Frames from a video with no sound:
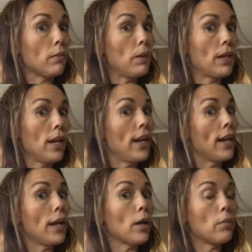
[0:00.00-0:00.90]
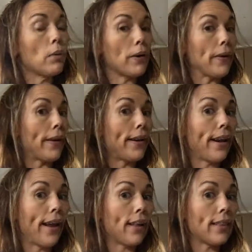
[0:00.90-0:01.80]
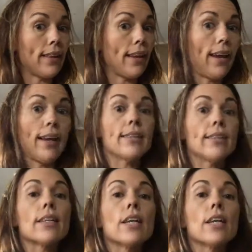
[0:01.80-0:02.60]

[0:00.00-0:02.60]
beginning, period at the end.